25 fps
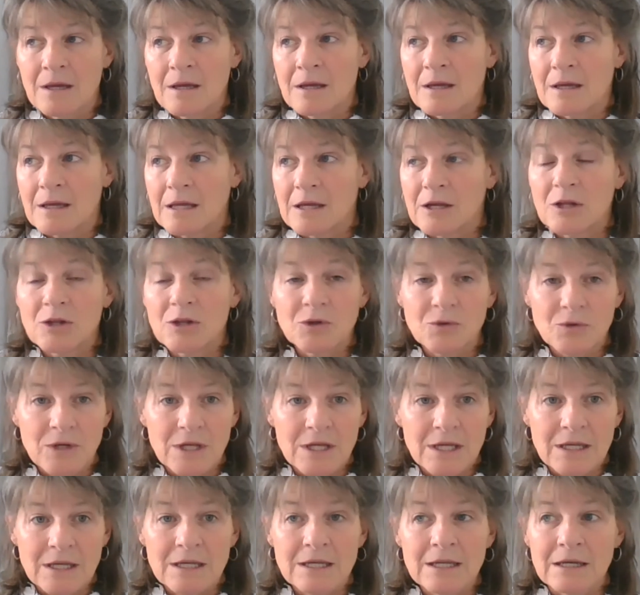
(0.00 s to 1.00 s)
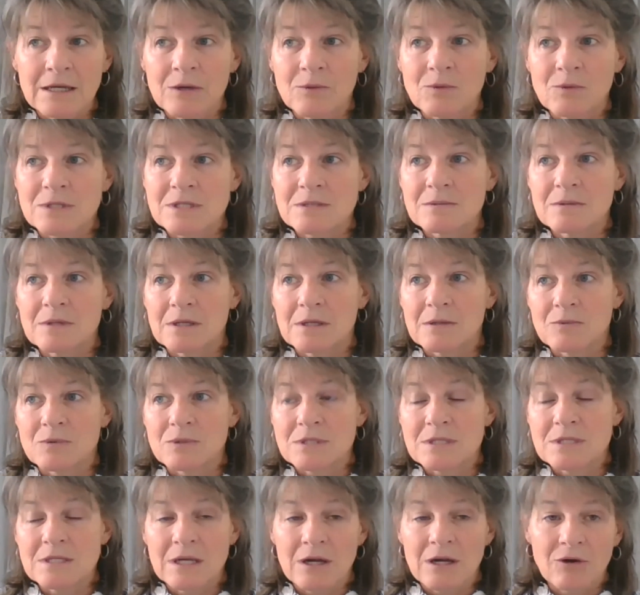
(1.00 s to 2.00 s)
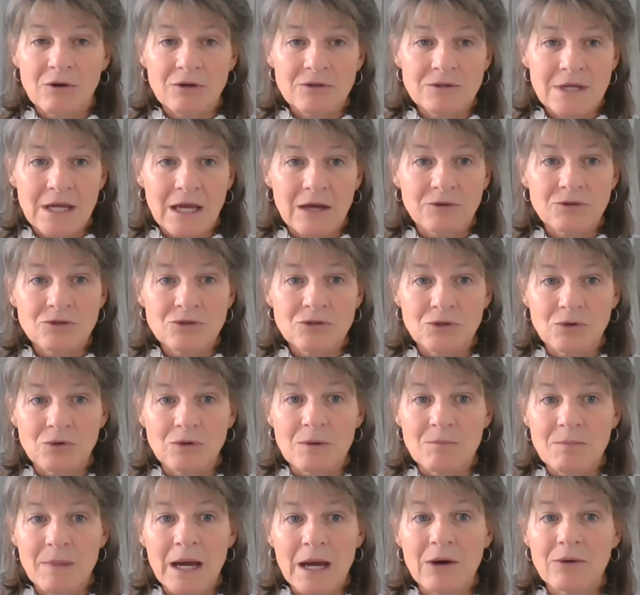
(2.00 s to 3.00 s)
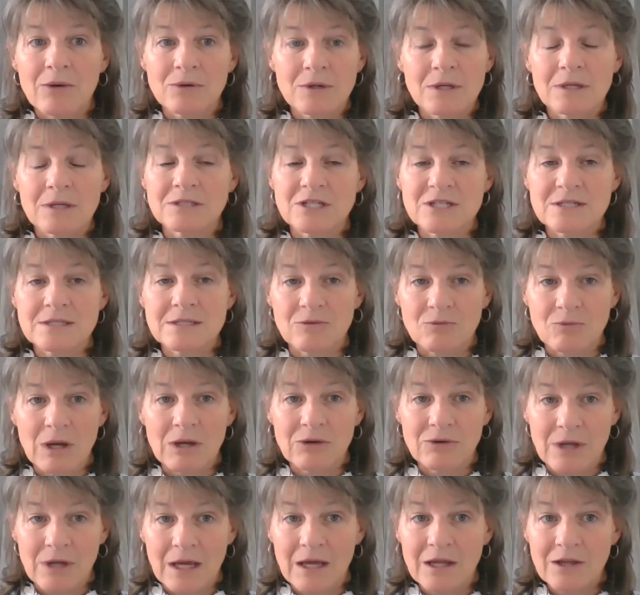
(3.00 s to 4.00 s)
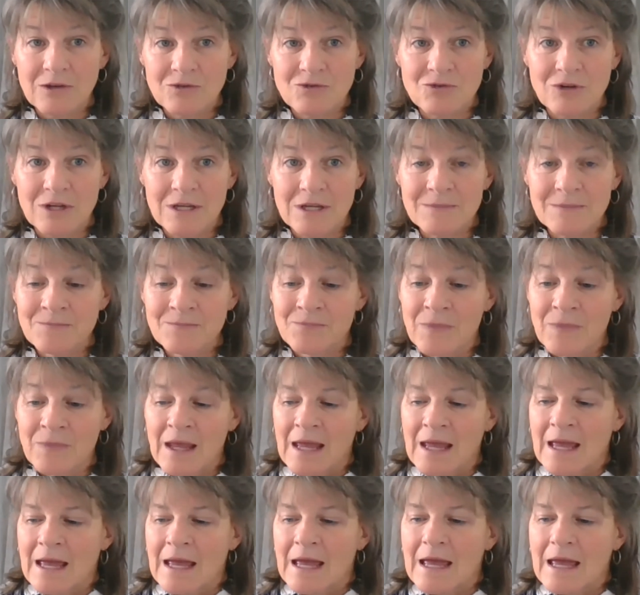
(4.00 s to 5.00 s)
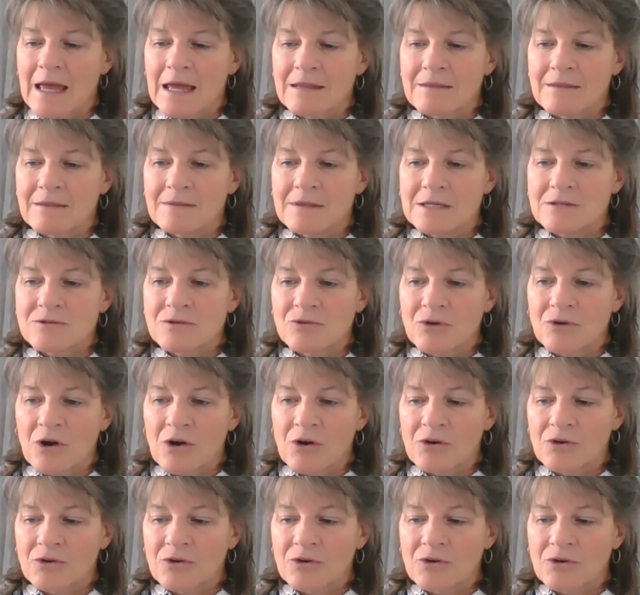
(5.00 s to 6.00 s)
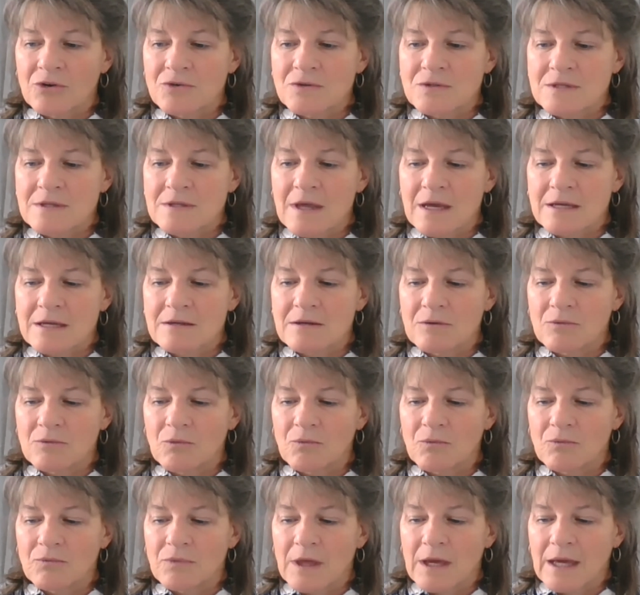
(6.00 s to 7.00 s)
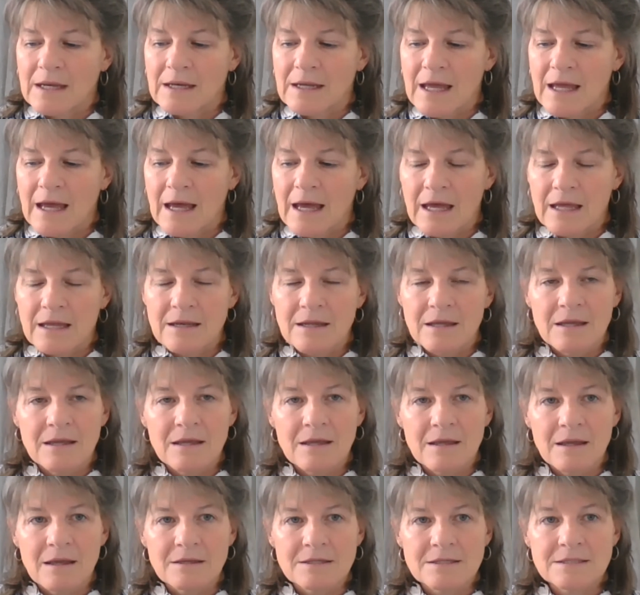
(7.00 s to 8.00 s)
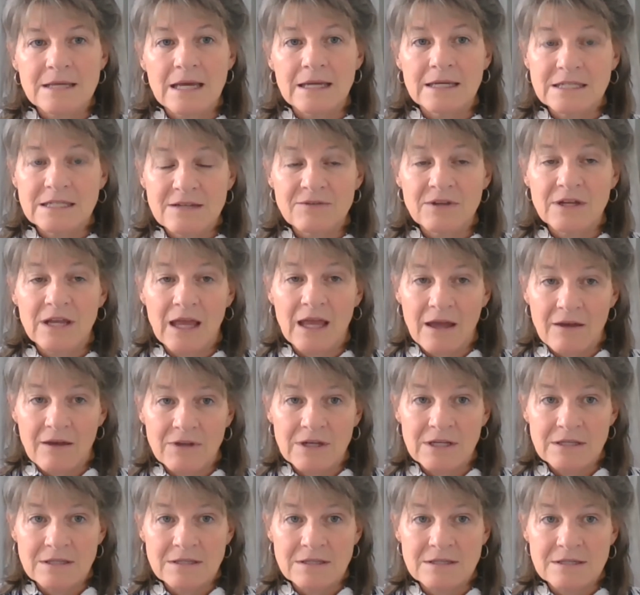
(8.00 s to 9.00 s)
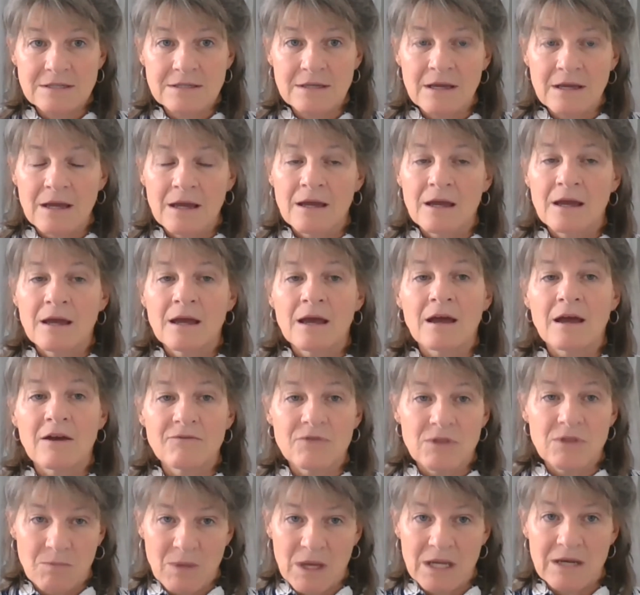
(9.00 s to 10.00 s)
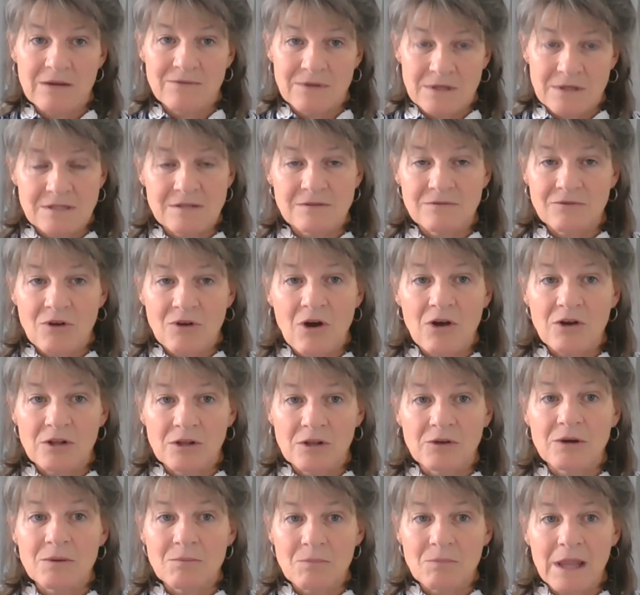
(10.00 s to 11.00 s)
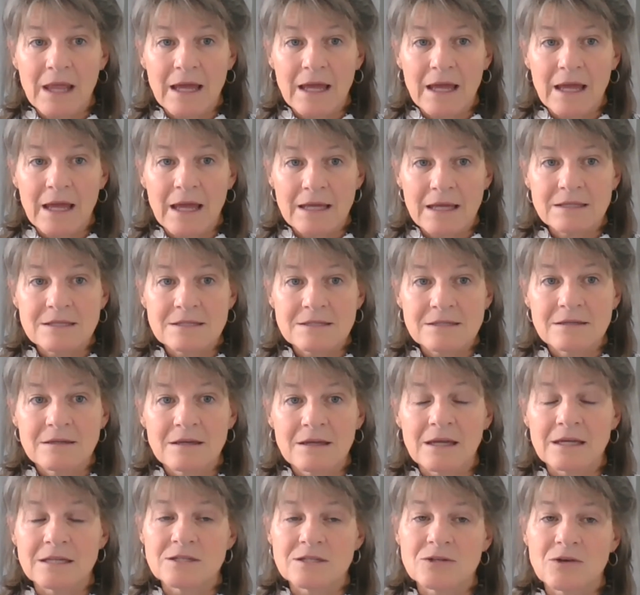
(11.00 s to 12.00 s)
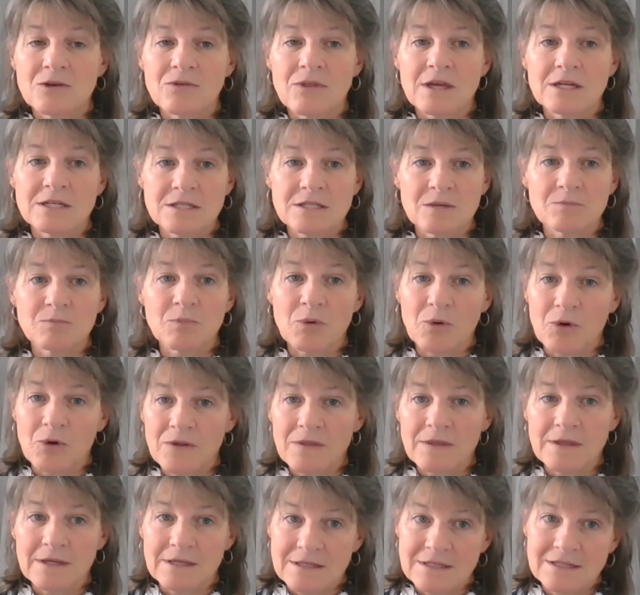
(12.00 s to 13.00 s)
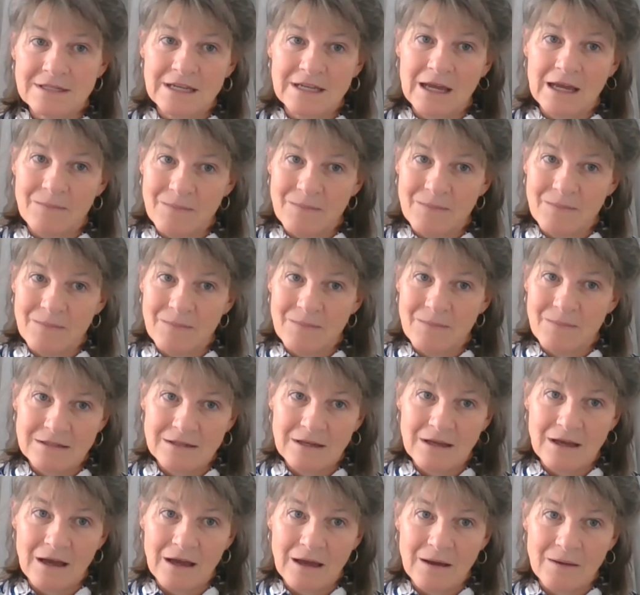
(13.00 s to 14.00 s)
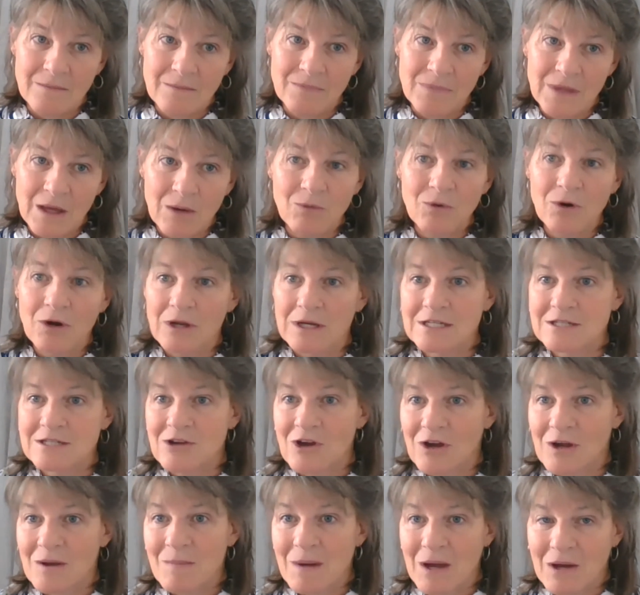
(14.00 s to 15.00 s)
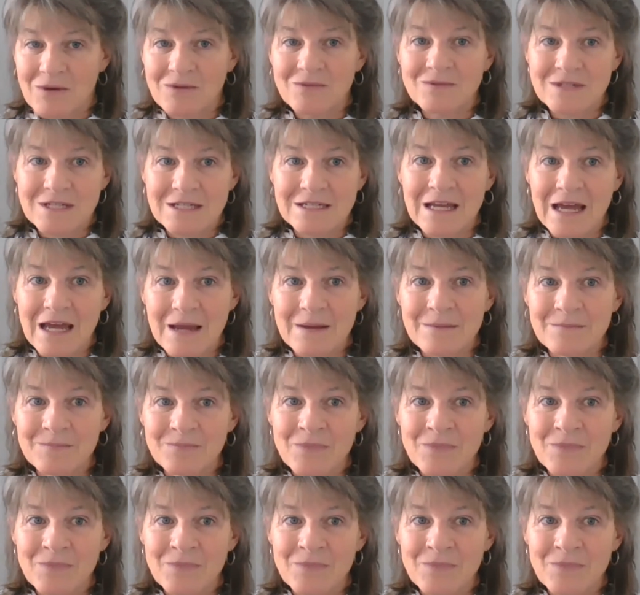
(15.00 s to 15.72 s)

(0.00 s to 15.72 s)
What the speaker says: included, and it was narrowed down to just around 100. And these are articles that had scientific evidence of the benefits of cochlear implants, and so they support these statements that we're going to talk about today.